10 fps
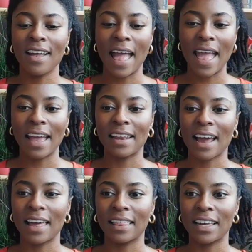and
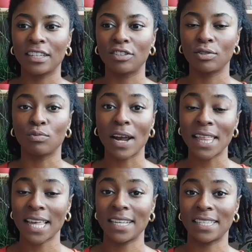I like to write
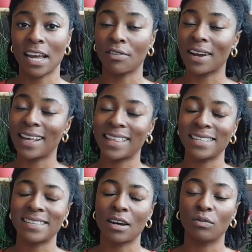things down. Writing things
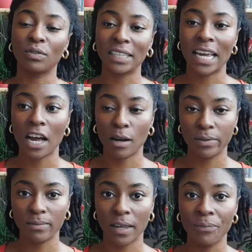down really
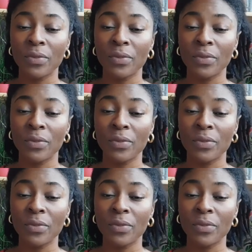helps me.